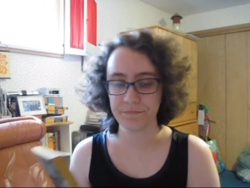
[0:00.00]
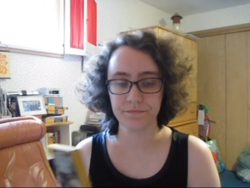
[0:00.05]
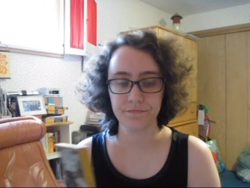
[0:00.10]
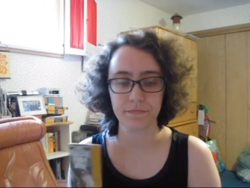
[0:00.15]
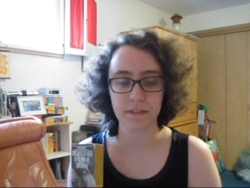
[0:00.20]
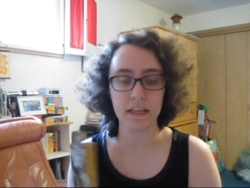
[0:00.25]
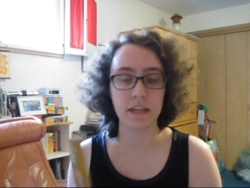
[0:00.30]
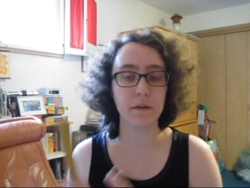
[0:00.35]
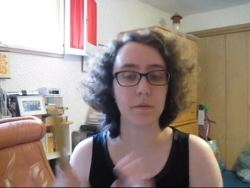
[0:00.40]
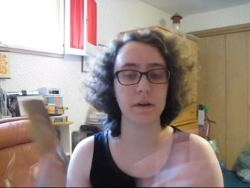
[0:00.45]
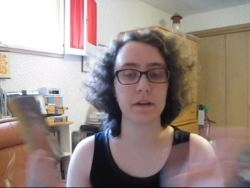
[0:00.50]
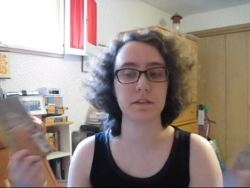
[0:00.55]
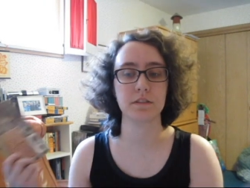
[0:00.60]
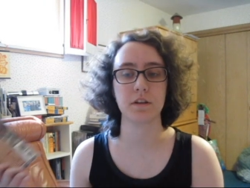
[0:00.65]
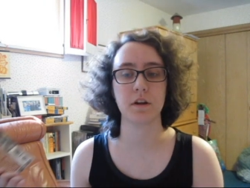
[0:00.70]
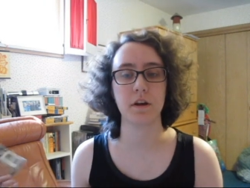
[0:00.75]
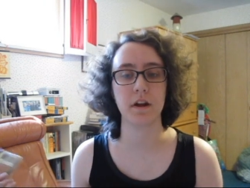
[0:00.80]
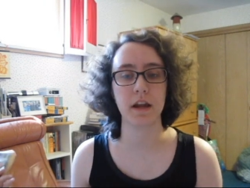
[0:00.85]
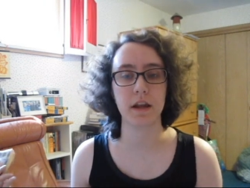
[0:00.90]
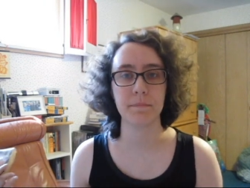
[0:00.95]
Anyway,
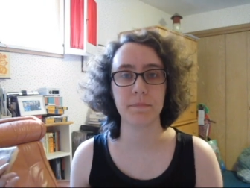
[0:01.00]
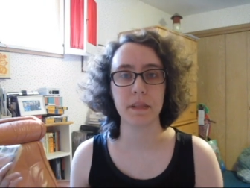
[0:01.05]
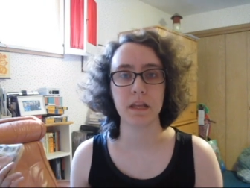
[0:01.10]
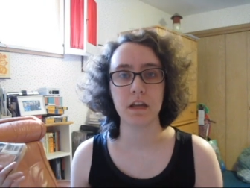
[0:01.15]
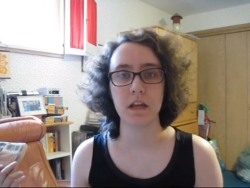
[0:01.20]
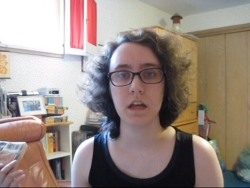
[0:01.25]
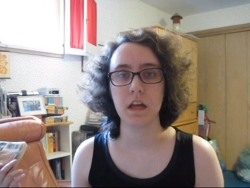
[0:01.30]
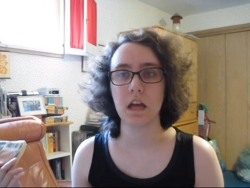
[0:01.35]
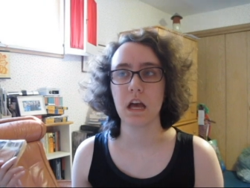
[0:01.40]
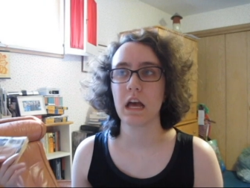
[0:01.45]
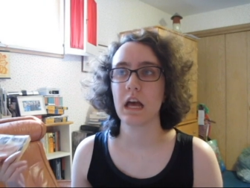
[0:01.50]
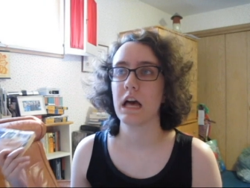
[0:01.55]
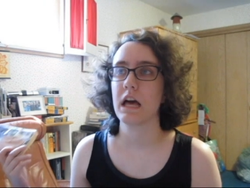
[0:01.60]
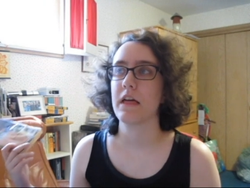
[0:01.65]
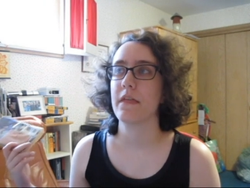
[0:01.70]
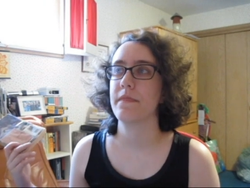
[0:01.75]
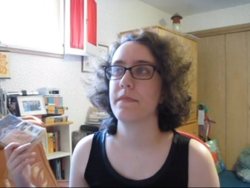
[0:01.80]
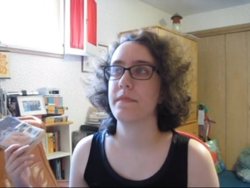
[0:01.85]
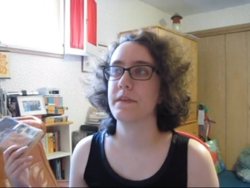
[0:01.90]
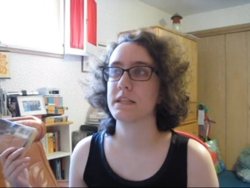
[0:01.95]
sorry.
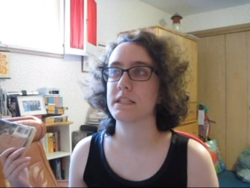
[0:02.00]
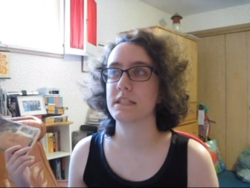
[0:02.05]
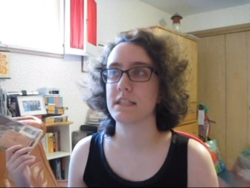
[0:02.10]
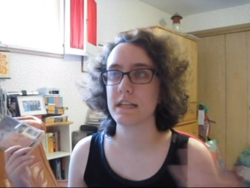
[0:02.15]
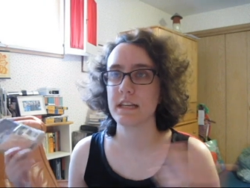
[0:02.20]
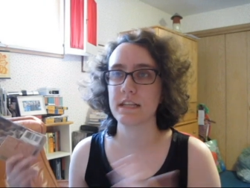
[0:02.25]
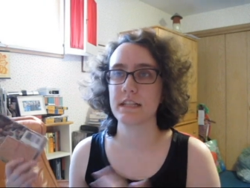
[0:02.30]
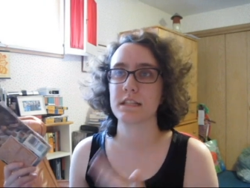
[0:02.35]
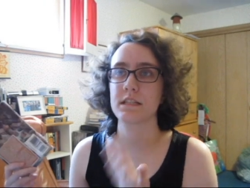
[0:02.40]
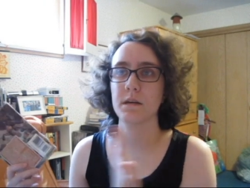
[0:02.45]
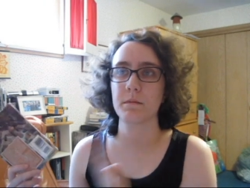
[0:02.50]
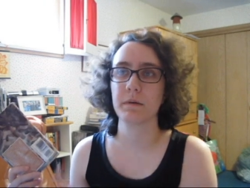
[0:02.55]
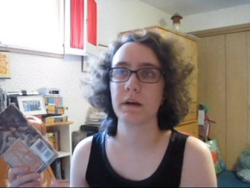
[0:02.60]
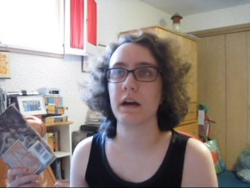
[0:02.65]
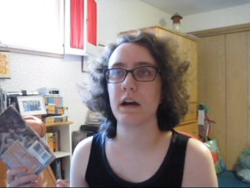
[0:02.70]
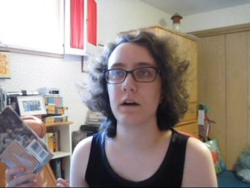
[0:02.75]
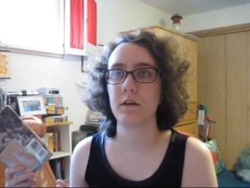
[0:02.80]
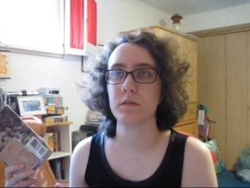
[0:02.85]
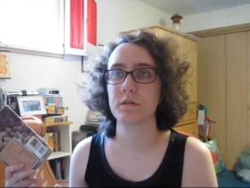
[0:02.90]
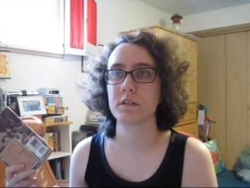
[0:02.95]
This is
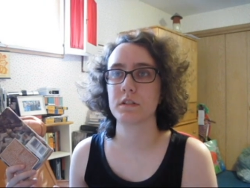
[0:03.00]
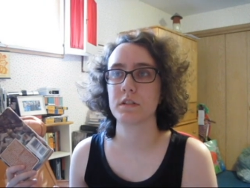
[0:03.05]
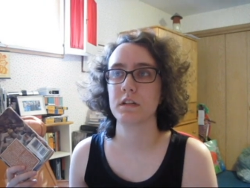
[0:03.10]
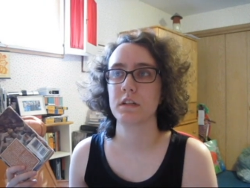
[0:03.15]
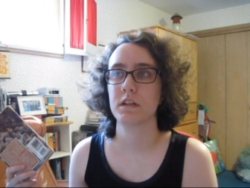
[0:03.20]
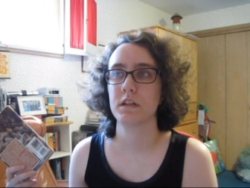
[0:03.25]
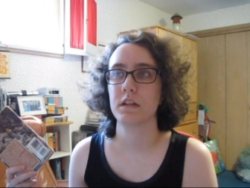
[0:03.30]
about